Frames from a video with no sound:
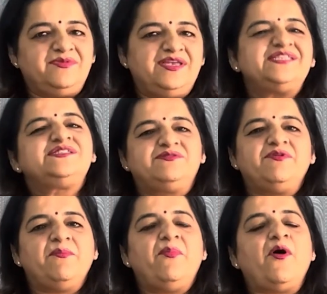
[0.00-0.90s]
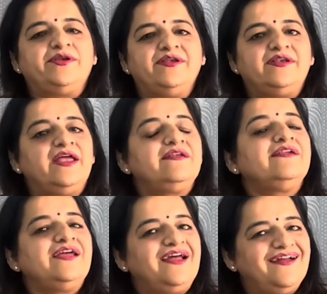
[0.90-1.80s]
It's important, and
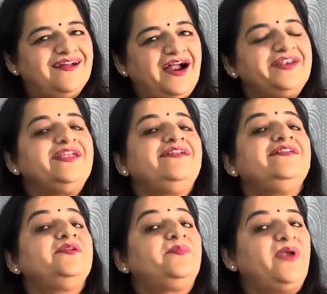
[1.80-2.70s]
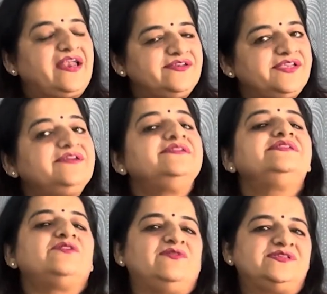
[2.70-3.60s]
attend the
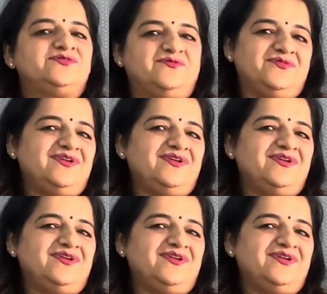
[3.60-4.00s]
practicals also.